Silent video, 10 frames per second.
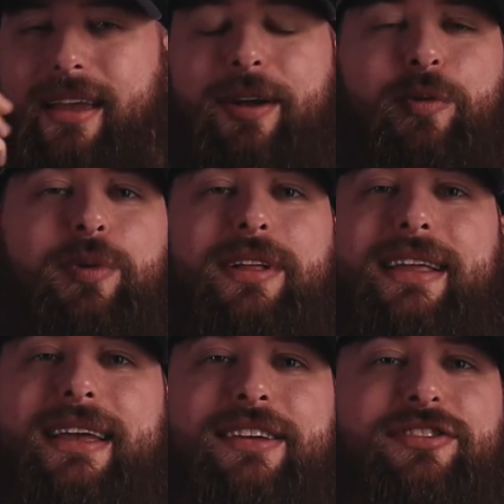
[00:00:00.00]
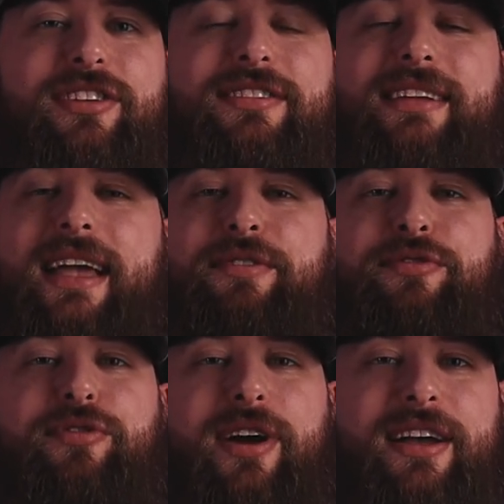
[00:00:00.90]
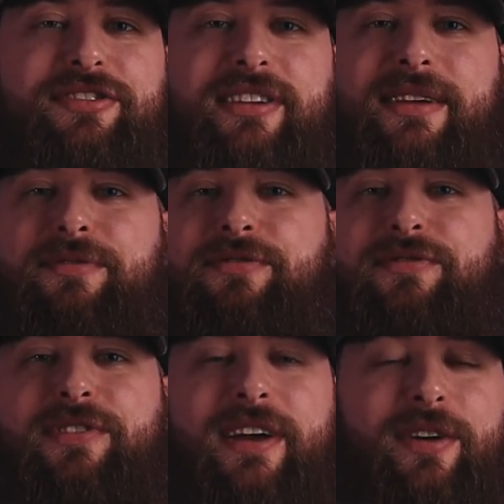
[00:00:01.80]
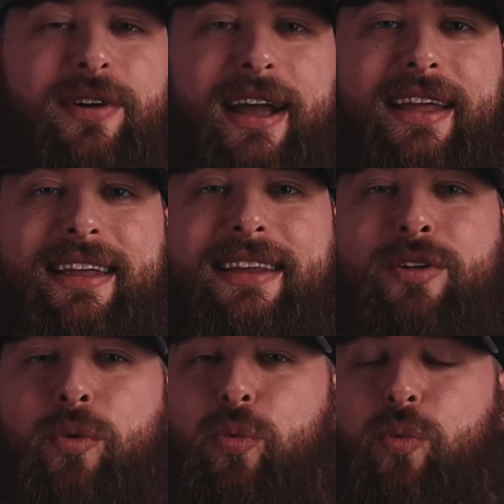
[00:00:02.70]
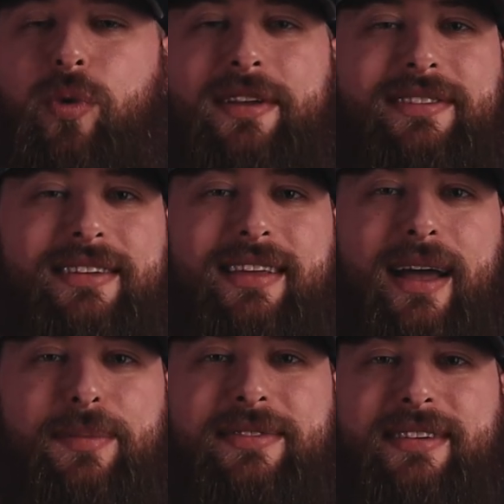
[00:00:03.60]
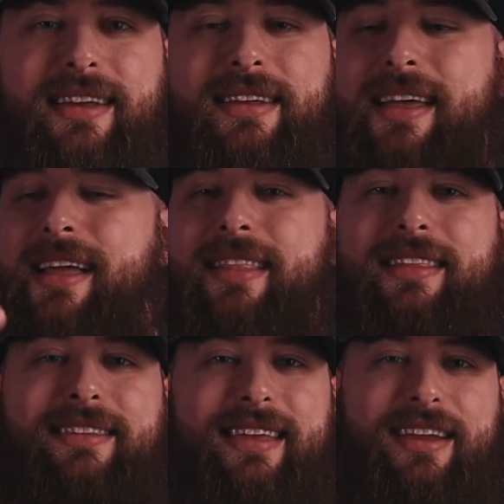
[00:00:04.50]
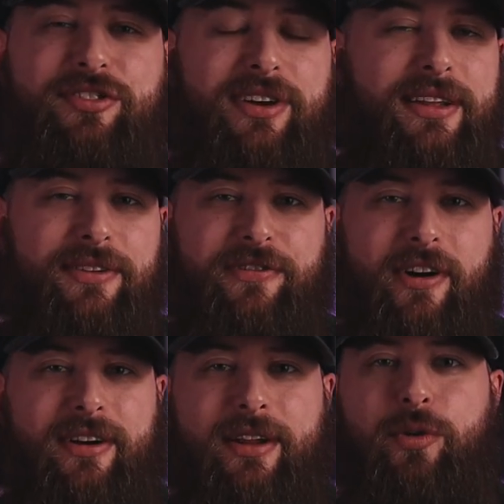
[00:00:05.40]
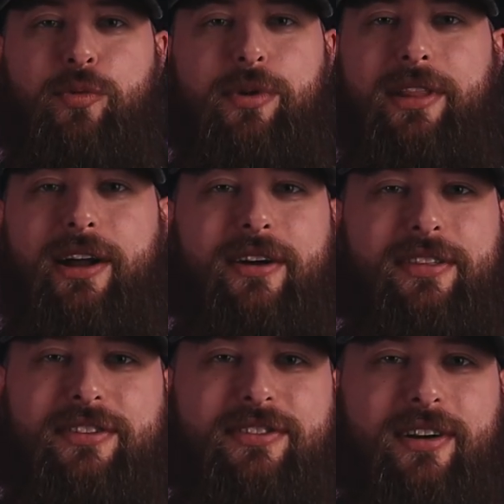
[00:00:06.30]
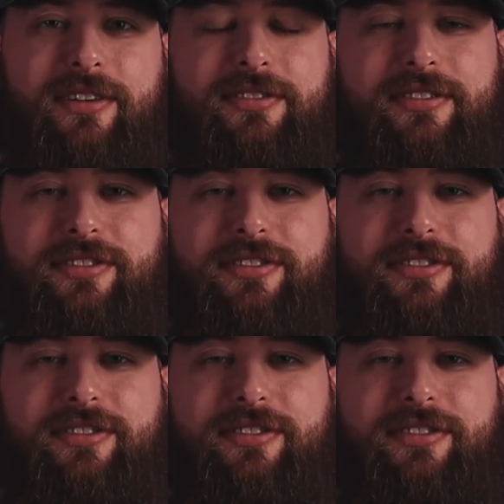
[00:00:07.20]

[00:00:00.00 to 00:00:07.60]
it really is just a fresh, invigorating, woodsy type scent. The tea tree and the fir needle really are the stars of the